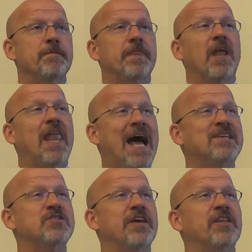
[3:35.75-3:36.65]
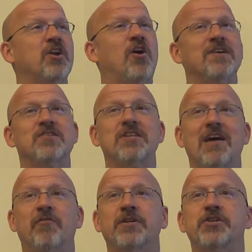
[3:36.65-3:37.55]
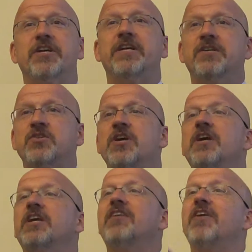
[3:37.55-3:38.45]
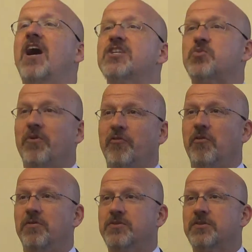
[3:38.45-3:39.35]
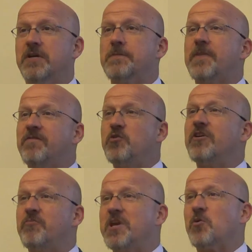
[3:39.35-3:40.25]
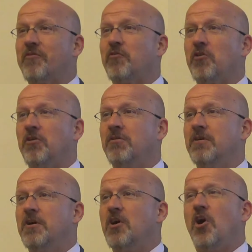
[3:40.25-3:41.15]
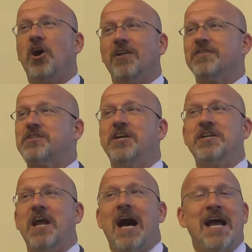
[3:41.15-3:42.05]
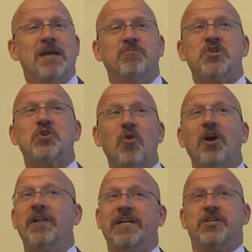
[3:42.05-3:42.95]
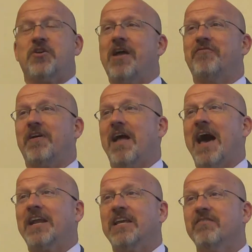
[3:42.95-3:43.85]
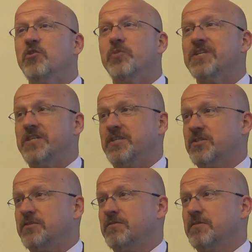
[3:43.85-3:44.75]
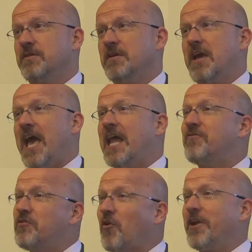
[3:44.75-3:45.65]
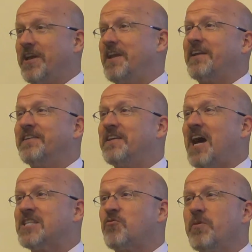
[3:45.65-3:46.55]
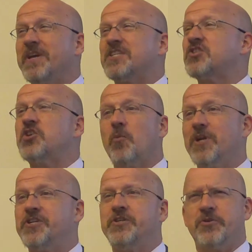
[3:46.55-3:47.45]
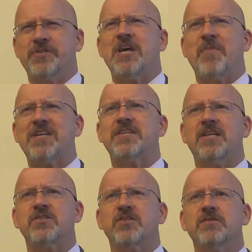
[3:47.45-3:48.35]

The last thing that causes leverage is giving us referrals. If you give me a referral, all of a sudden I am struggling to try and figure out how to give you business. And if you've already connected the dots for me, it gets so much easier. Does that make sense?